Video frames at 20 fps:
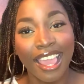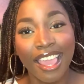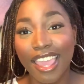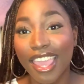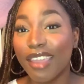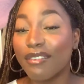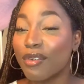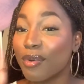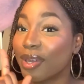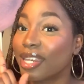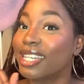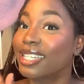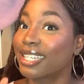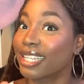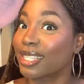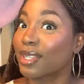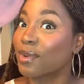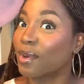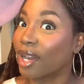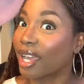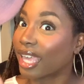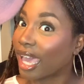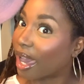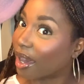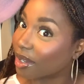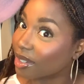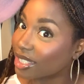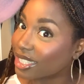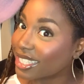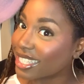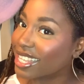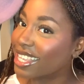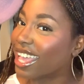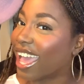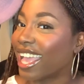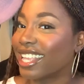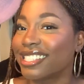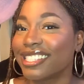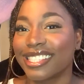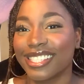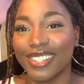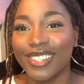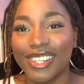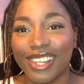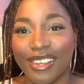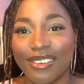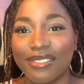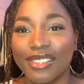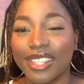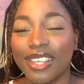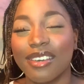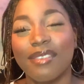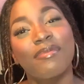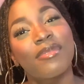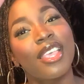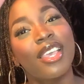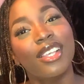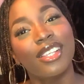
Even when it doesn't work out, I still love them.